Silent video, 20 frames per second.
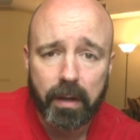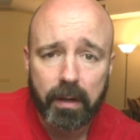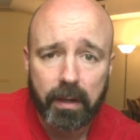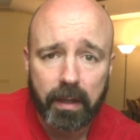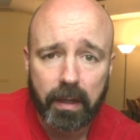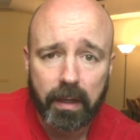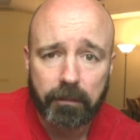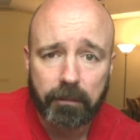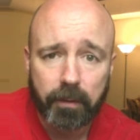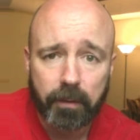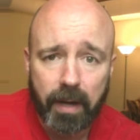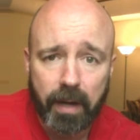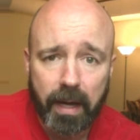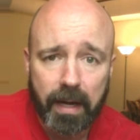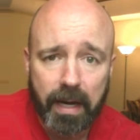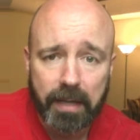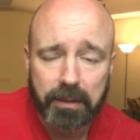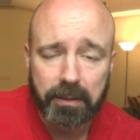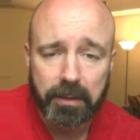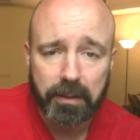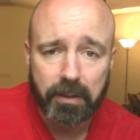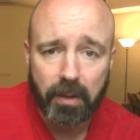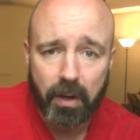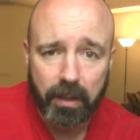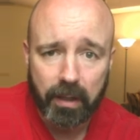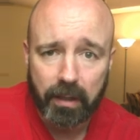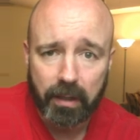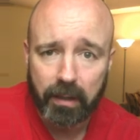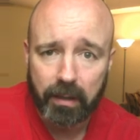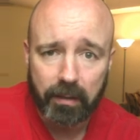if you're not actually
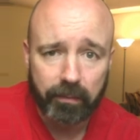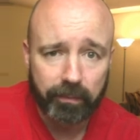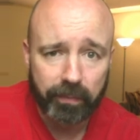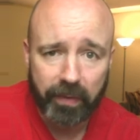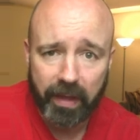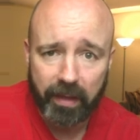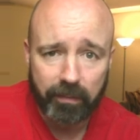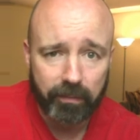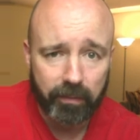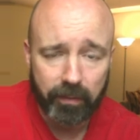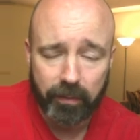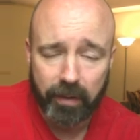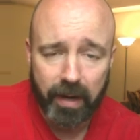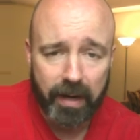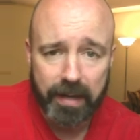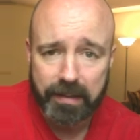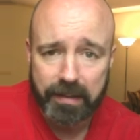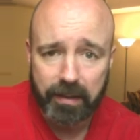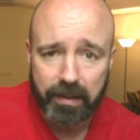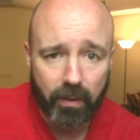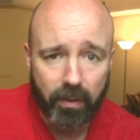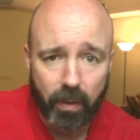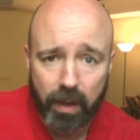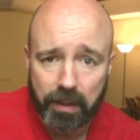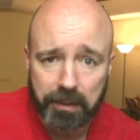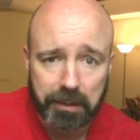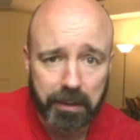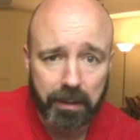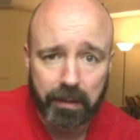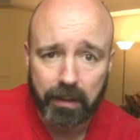talking, if you're not asking a
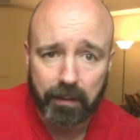question,